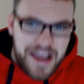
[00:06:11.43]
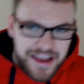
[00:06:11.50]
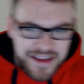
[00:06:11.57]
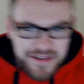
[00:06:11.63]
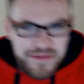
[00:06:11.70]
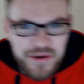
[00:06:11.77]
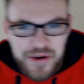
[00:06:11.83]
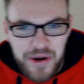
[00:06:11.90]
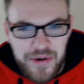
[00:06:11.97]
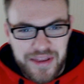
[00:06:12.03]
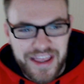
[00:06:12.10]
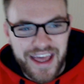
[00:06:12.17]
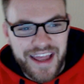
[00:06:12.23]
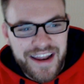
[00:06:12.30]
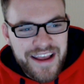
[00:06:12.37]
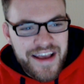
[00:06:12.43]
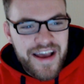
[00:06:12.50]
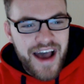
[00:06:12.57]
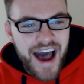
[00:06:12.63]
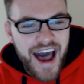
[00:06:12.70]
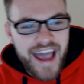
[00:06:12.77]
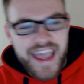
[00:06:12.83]
We'll go with that.
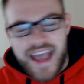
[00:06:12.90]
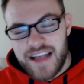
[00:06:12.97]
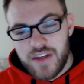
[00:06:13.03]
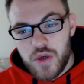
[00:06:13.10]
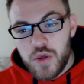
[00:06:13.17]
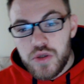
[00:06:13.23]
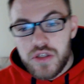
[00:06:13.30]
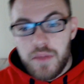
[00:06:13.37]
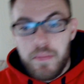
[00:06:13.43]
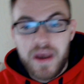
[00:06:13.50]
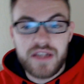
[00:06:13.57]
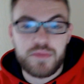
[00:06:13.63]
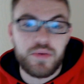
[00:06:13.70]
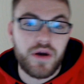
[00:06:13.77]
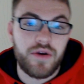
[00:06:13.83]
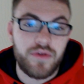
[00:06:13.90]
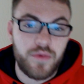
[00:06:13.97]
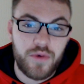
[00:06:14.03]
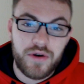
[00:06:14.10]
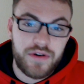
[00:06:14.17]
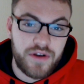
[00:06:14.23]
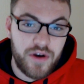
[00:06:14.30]
He asks, who's the best player in the
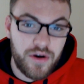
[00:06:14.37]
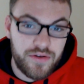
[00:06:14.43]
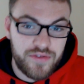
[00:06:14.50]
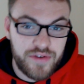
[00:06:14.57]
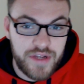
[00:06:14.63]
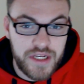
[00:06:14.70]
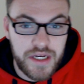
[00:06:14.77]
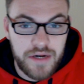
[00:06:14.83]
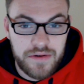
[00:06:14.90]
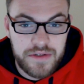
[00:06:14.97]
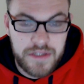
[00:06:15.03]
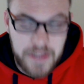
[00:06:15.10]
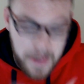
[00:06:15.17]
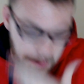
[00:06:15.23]
world in Call of Duty Ghosts?